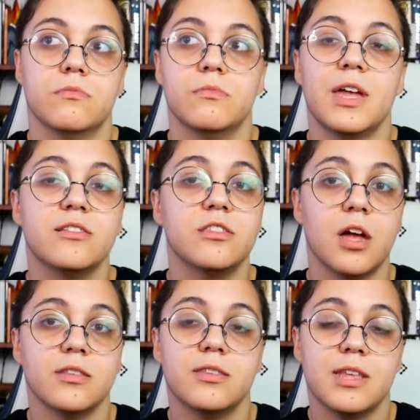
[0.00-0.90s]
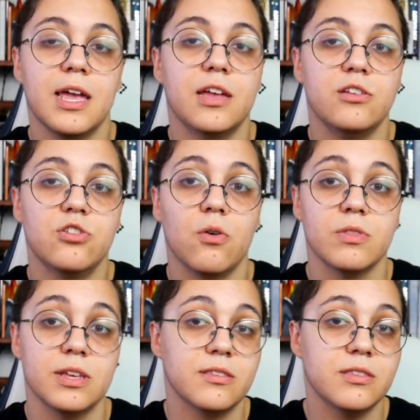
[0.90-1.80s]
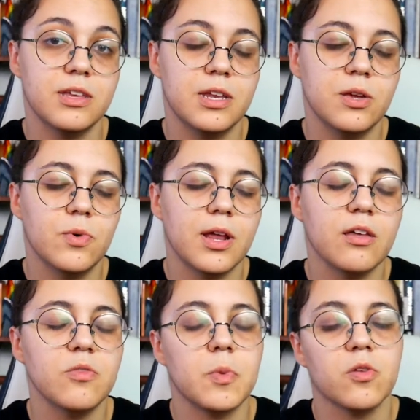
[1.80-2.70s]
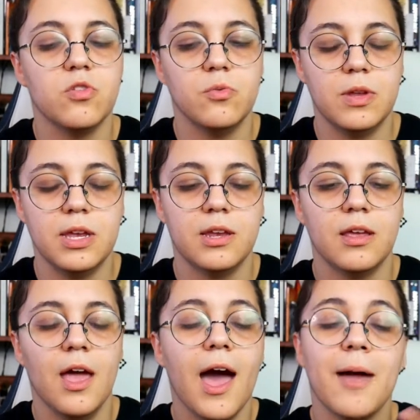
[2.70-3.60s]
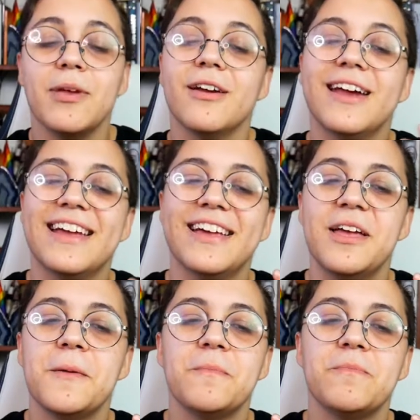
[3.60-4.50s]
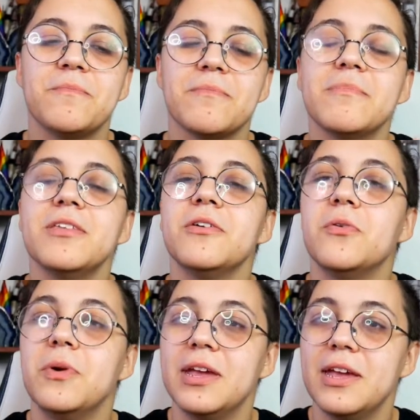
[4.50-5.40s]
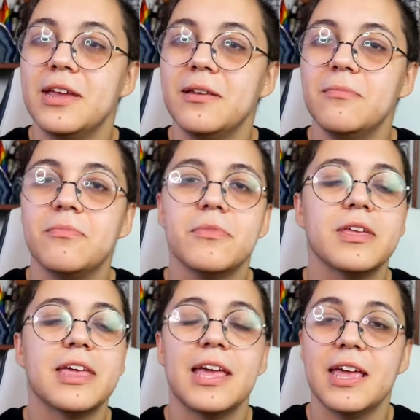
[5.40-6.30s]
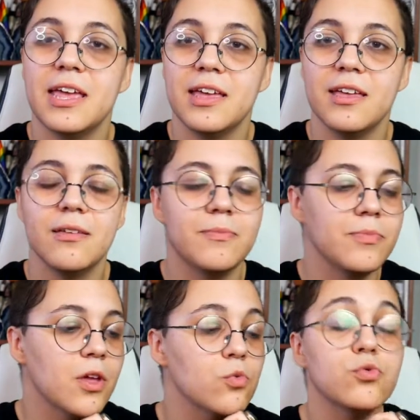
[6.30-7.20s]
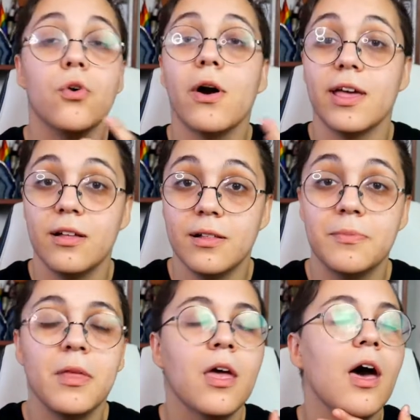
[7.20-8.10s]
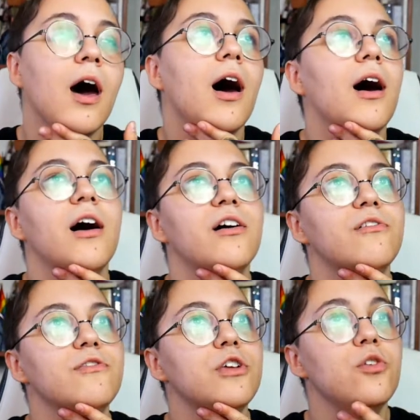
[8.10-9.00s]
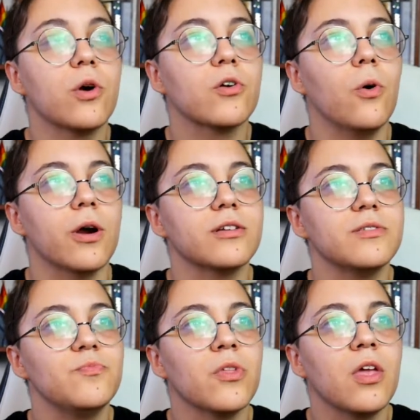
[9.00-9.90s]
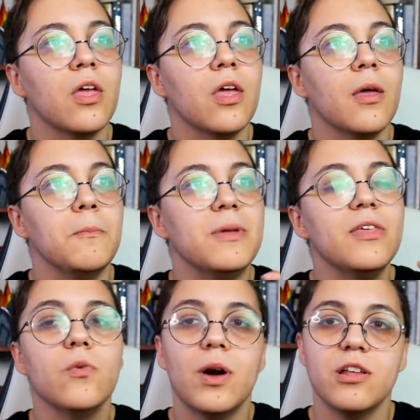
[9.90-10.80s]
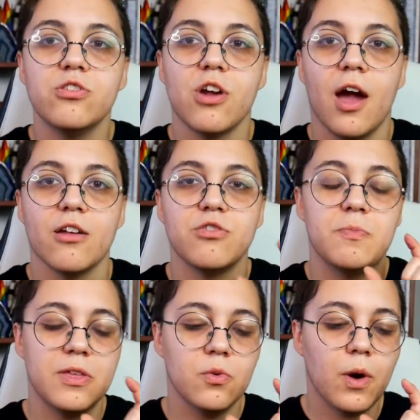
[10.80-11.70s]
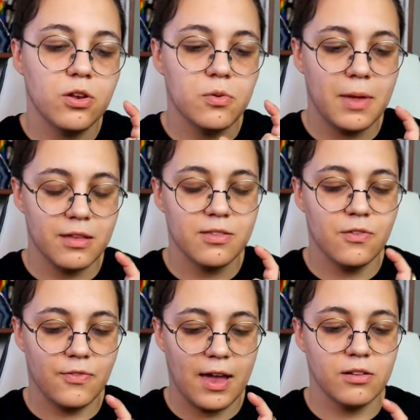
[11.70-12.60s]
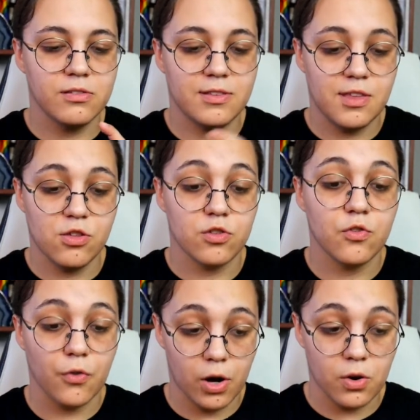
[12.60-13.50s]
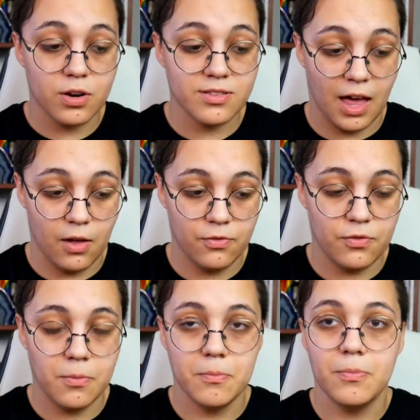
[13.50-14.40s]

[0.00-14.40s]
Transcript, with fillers: that's not to say don't listen to anyone else because you need, I'm hearing, be the queen, king, royal of your court. Be the one in charge. Be the one who makes the final decisions for yourself.